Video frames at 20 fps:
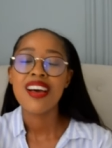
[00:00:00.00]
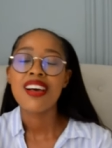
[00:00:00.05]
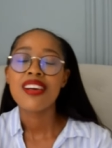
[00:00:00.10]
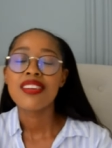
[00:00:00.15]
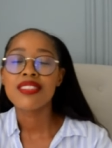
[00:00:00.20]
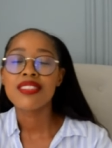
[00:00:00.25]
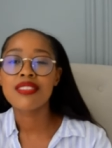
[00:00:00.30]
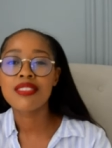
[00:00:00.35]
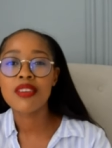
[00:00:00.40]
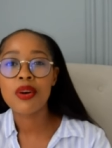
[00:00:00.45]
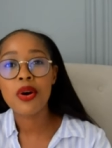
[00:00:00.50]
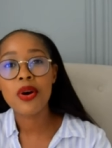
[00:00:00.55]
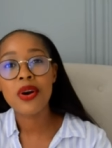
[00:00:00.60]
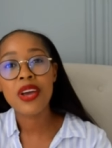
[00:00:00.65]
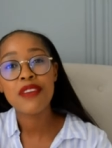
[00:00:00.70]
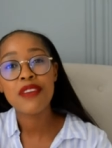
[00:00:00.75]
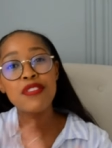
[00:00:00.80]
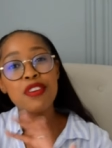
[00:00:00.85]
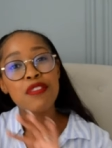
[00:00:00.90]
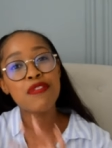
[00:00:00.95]
So
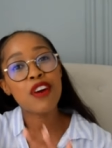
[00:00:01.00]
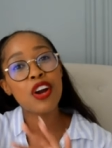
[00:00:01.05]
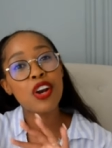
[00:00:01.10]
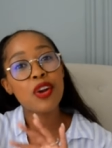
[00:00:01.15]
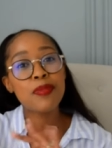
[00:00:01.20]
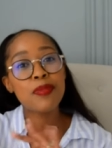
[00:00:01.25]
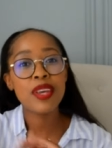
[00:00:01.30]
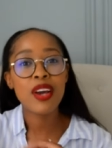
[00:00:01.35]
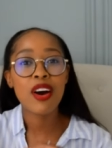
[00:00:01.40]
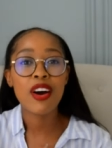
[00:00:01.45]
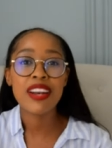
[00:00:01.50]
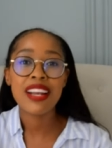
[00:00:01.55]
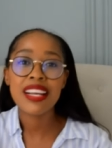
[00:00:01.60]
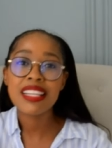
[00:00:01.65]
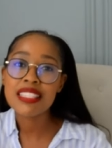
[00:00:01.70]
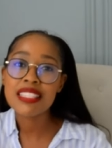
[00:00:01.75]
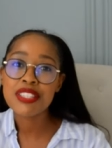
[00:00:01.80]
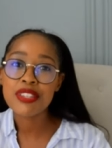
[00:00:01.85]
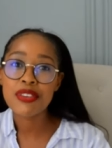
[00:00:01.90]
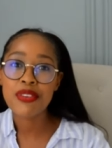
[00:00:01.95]
if you follow me on
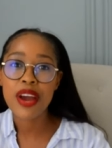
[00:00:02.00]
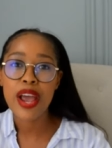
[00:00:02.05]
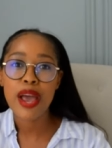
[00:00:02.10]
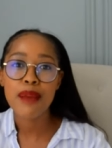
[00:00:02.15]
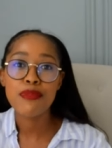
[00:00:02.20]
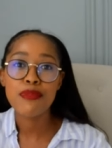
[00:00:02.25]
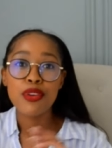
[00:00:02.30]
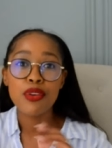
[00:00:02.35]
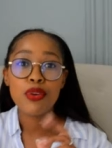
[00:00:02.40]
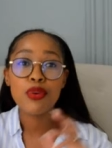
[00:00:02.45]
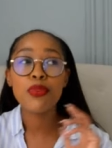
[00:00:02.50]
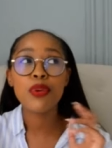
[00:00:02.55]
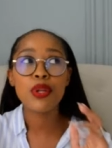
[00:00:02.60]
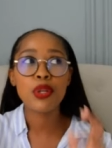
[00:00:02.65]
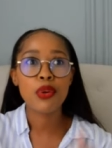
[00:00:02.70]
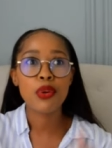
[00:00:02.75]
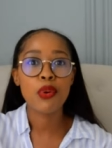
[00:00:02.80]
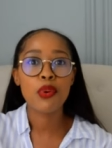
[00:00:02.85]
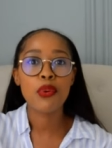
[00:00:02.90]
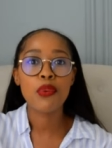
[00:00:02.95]
Instagram, you will
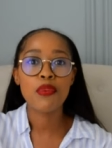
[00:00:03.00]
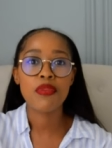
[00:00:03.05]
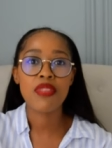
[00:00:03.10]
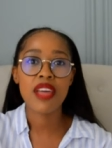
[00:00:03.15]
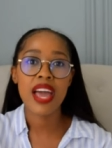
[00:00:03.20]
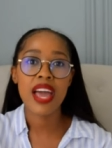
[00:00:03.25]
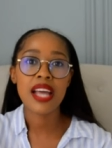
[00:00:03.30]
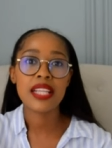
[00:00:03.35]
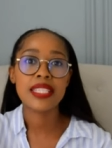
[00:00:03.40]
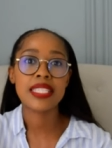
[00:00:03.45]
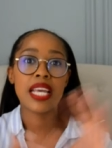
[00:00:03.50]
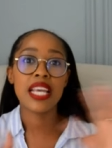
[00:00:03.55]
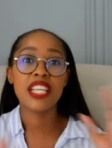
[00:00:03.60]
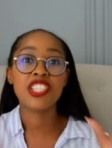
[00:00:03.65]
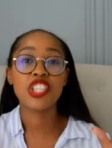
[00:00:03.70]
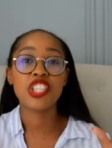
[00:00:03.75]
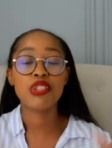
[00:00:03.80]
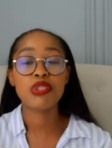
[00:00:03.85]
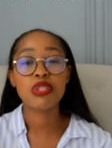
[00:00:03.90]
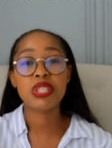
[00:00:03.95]
know that
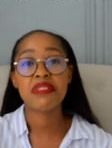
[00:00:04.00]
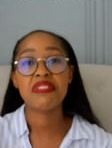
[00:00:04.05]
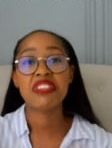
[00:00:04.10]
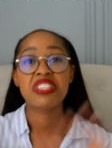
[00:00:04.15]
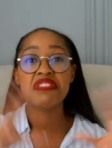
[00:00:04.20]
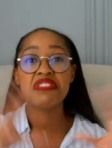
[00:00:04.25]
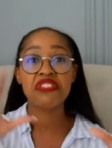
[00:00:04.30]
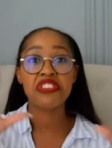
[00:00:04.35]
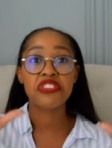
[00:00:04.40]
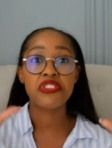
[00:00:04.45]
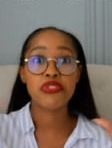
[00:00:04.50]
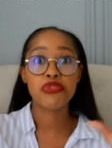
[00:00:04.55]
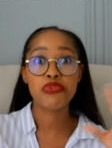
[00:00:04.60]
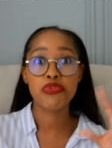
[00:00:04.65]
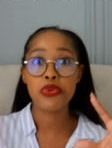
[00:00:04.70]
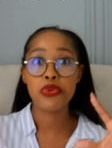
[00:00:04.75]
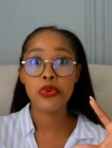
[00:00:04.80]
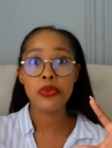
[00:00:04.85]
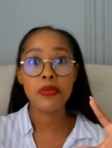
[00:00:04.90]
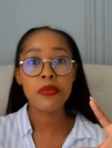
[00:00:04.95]
AJ used to have a different
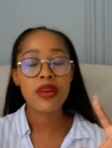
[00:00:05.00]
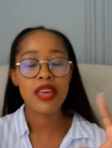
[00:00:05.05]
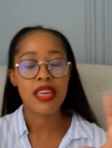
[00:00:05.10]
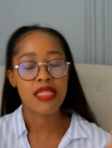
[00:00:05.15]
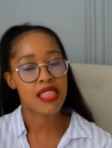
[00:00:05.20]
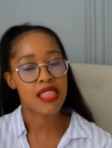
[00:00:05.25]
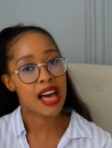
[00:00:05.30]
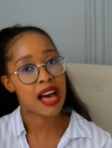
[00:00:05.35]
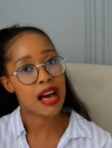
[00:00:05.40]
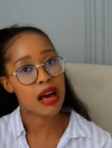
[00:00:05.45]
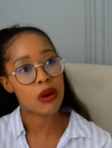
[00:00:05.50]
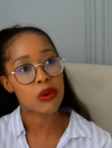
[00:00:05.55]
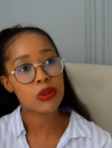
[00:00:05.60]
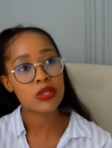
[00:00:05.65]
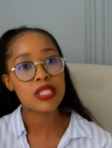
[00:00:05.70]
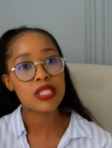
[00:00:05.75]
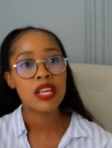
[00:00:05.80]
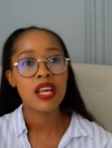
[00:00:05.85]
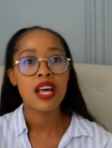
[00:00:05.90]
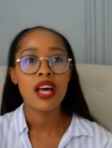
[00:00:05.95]
room in the
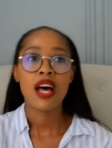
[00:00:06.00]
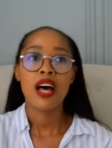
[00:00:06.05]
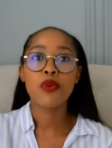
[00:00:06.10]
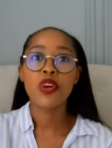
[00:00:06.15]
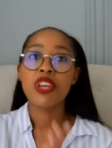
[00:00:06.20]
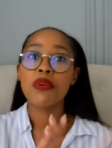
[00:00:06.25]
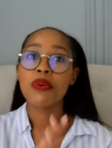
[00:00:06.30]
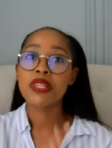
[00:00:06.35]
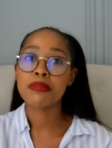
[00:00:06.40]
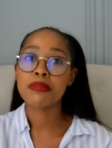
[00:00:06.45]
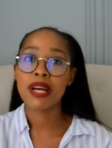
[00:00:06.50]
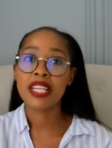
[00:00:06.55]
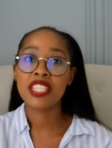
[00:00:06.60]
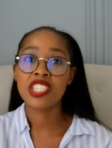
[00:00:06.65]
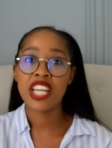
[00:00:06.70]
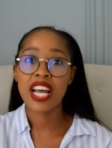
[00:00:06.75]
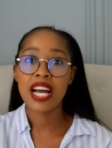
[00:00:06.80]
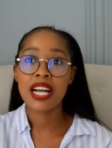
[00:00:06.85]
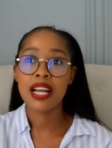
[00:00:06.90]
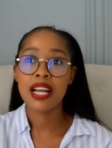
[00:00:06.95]
house when he was much
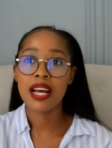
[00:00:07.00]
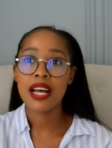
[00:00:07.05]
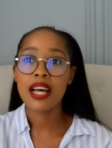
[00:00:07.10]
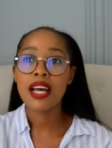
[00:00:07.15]
younger.